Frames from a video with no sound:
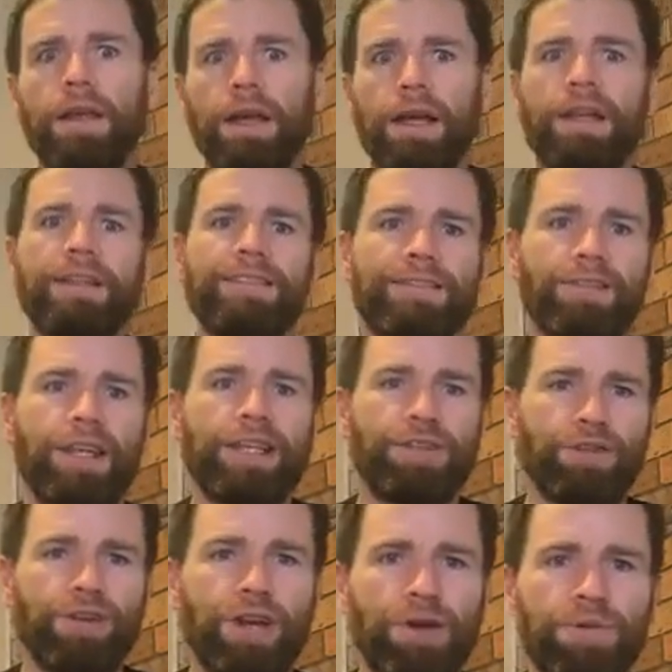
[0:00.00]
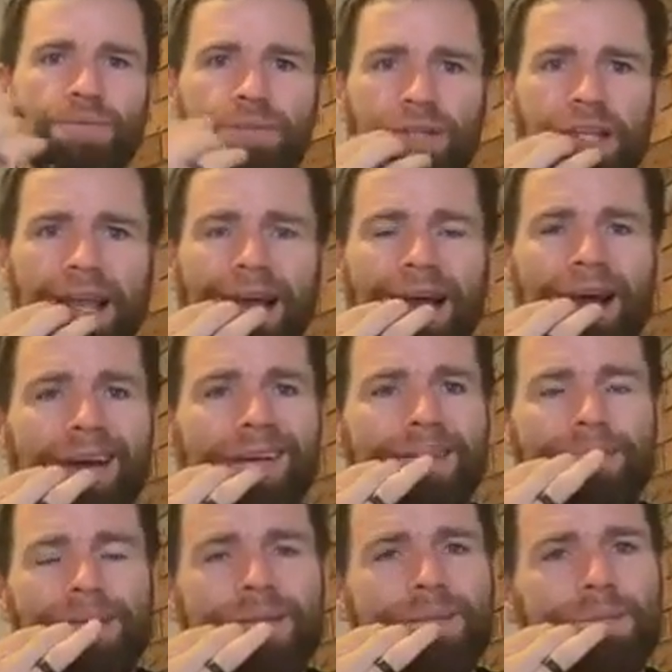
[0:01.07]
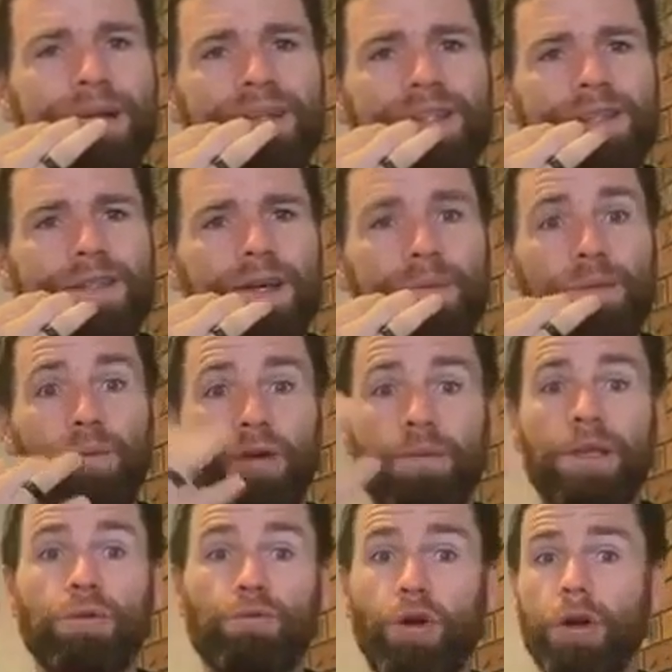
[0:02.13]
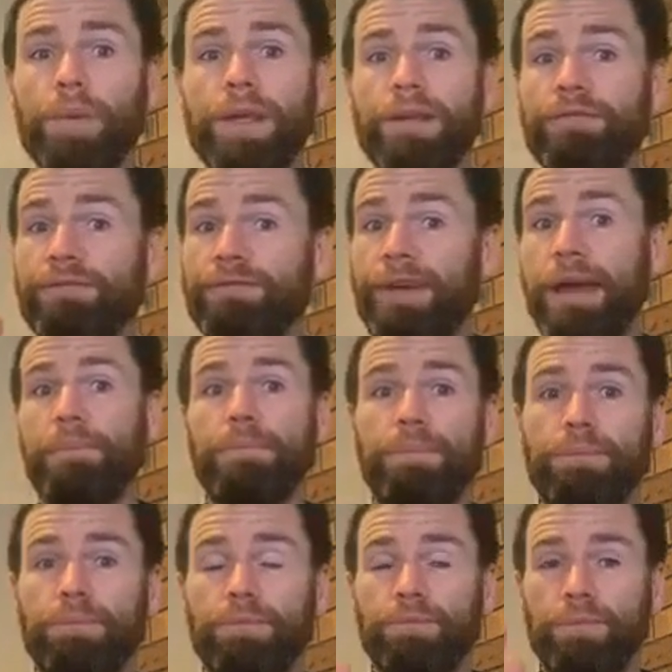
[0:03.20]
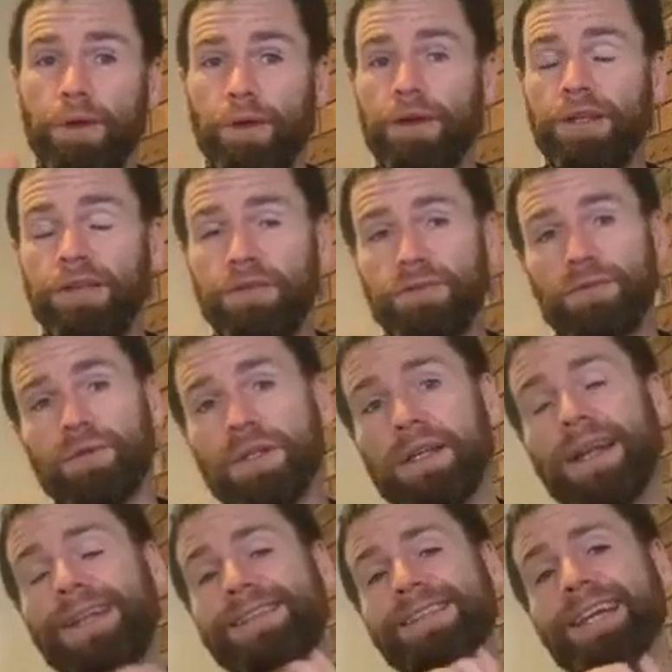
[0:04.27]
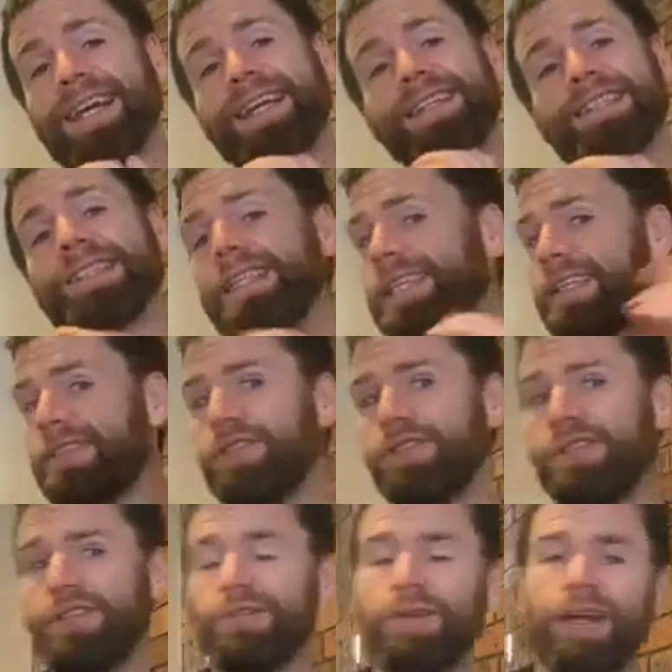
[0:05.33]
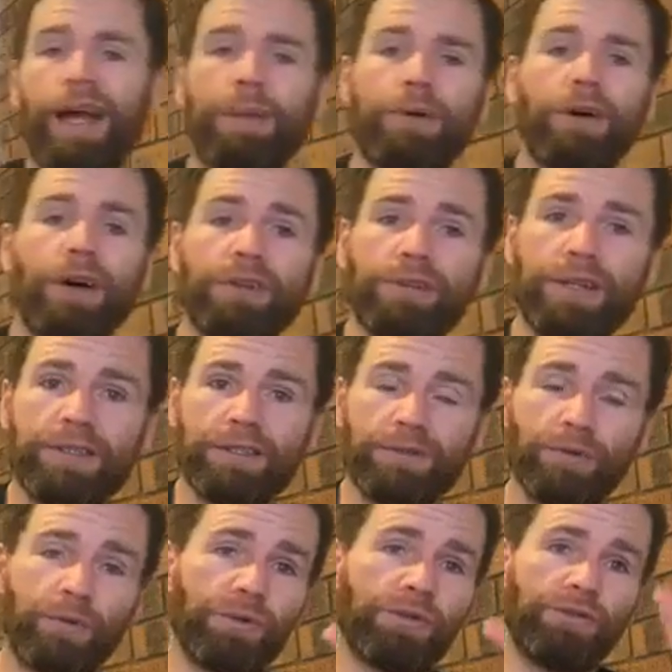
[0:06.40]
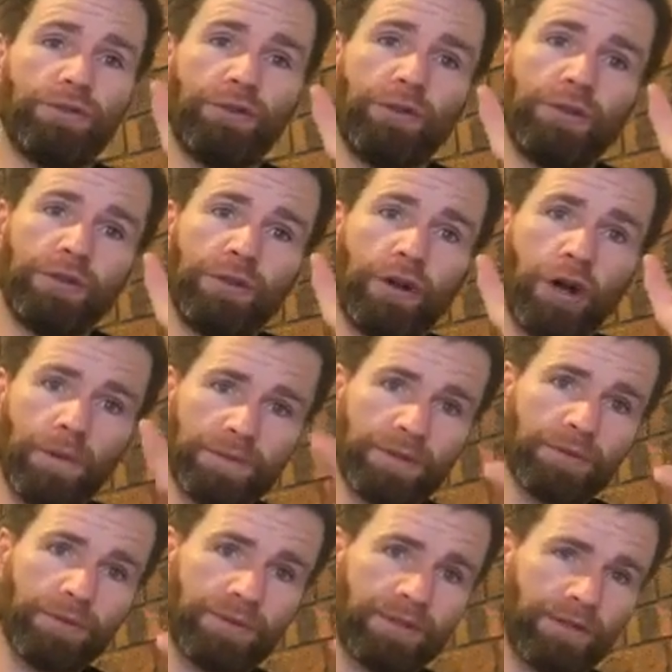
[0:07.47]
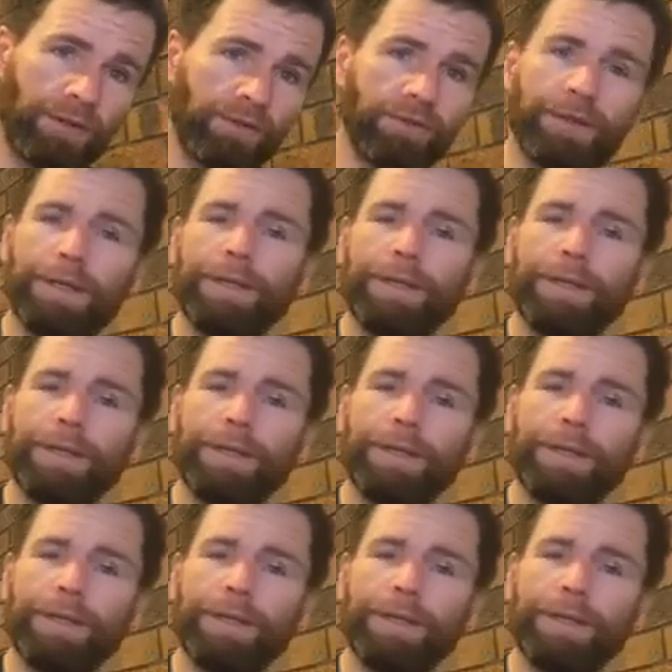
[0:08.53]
unless like you're going pretty hard, but most of the time you want to be aerobic and fat burning through in that stage, and then using your carbohydrate stores for the obstacle itself.